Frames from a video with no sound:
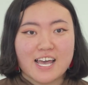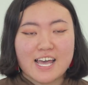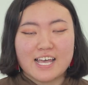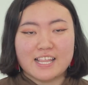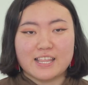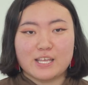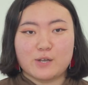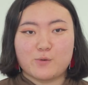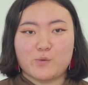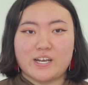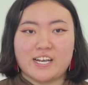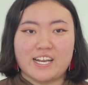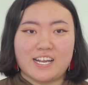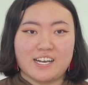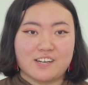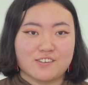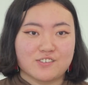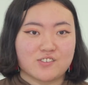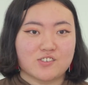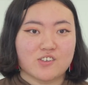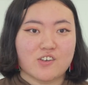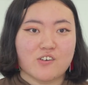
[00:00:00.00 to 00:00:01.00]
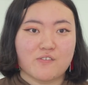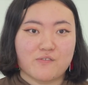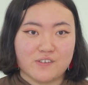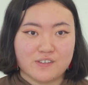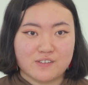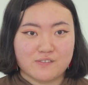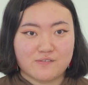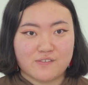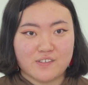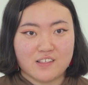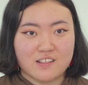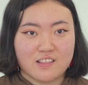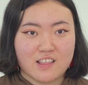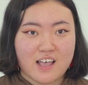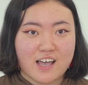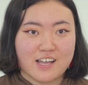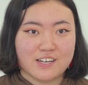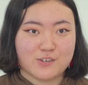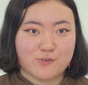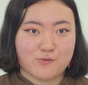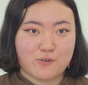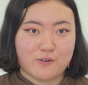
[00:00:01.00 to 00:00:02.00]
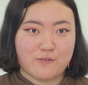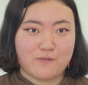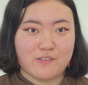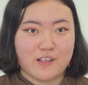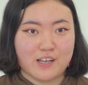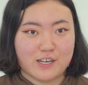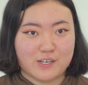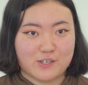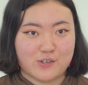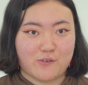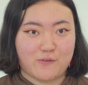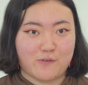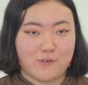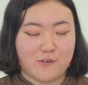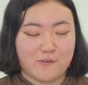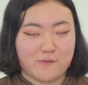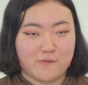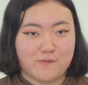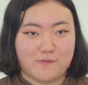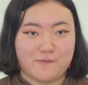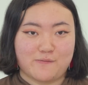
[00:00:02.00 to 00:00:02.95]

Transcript: and then we need a surface for the light to reflect off of.